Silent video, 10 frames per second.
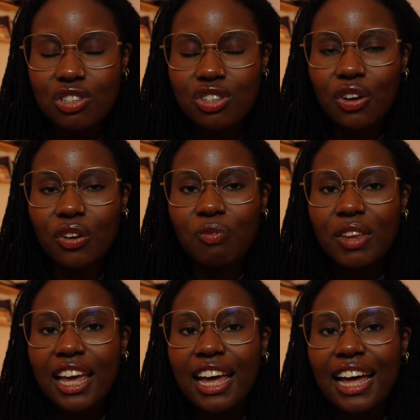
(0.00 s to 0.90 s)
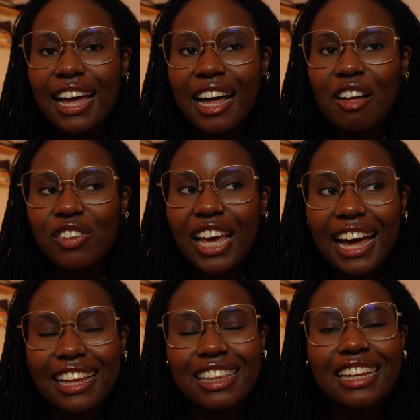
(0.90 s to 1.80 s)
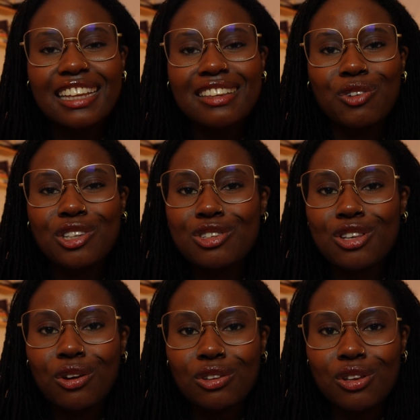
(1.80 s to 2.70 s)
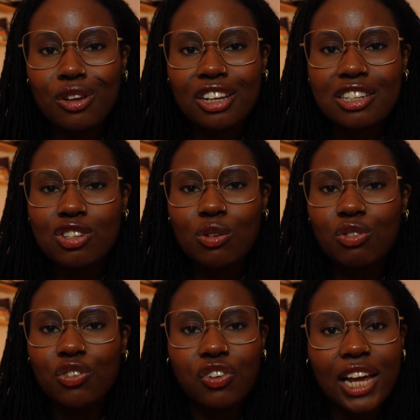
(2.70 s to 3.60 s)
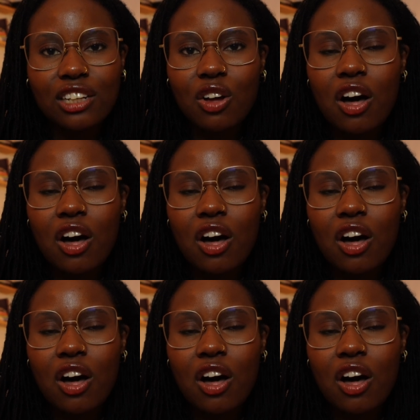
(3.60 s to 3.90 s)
So yeah, I think it was so good to reflect